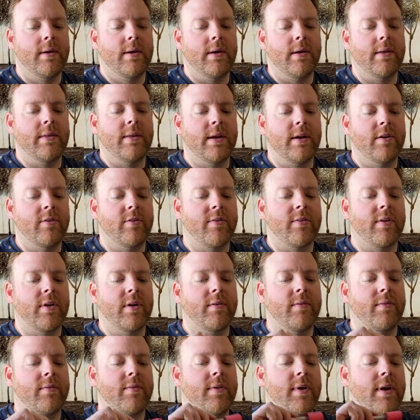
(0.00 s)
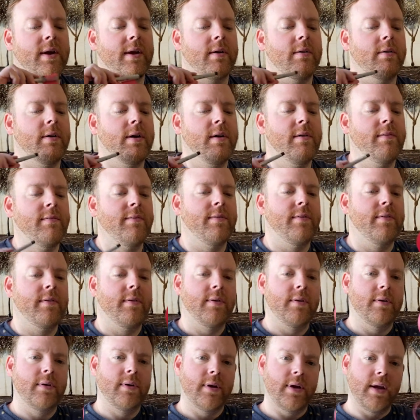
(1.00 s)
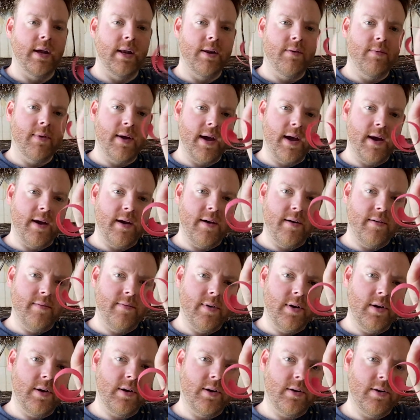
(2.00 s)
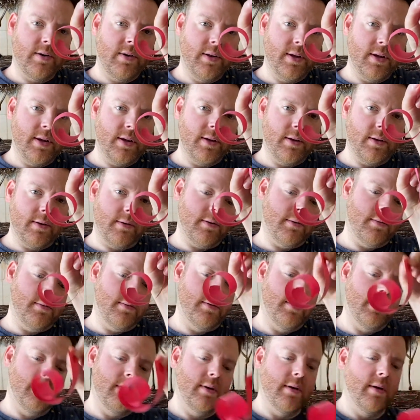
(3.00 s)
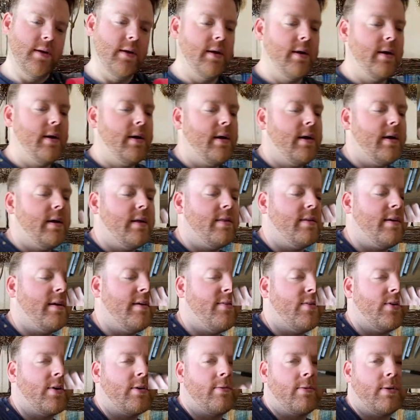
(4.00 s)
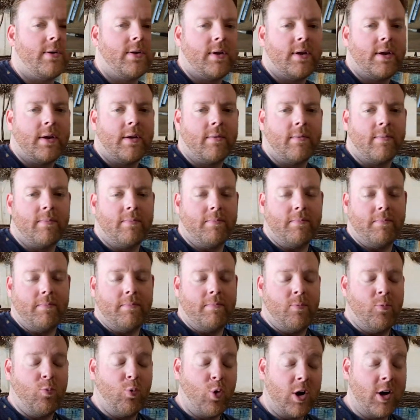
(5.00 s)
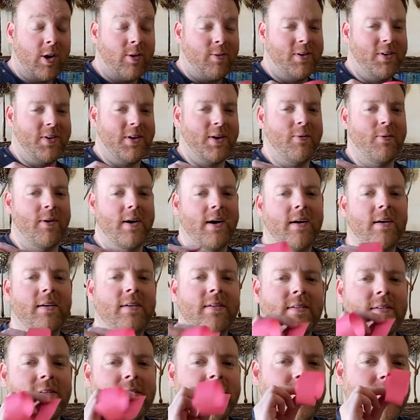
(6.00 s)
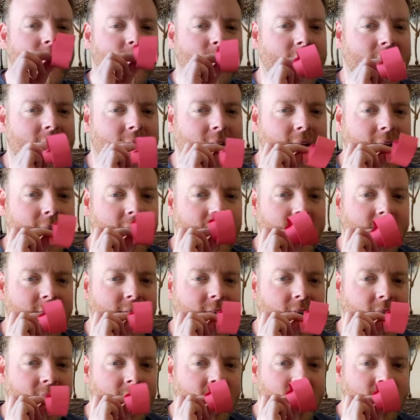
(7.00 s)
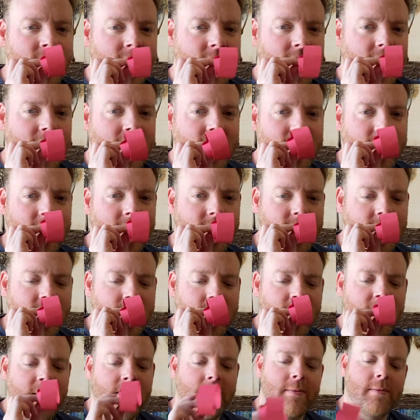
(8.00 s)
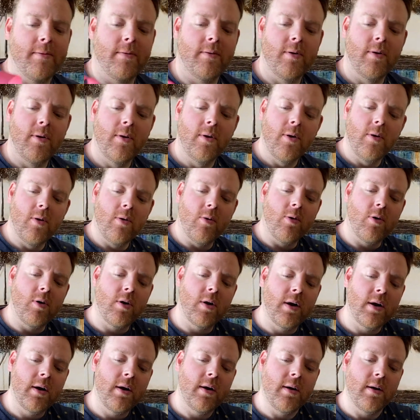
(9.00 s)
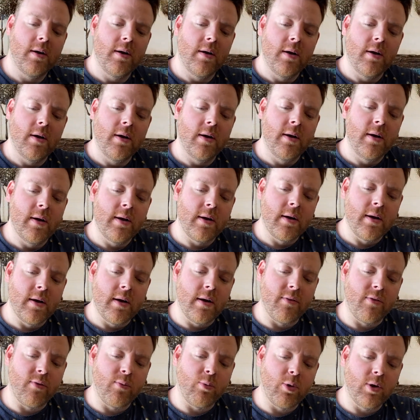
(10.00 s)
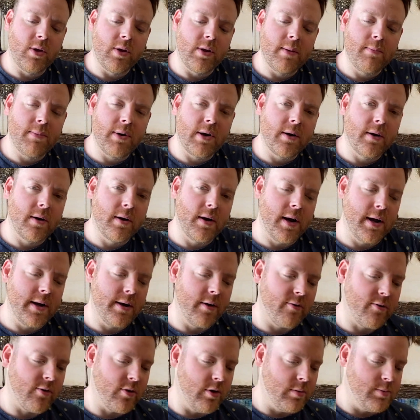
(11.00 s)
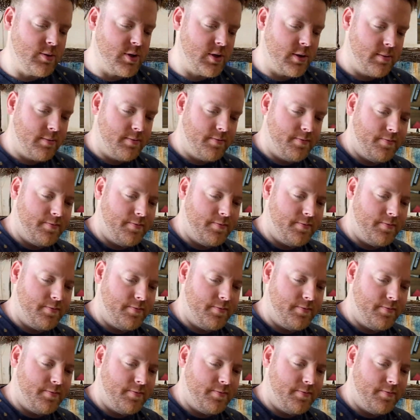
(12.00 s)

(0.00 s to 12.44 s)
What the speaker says: And then you're just gonna take it off, and you have a curlicue. These work really well if you're making a tongue for like a lizard or a swirly part on your sculpture.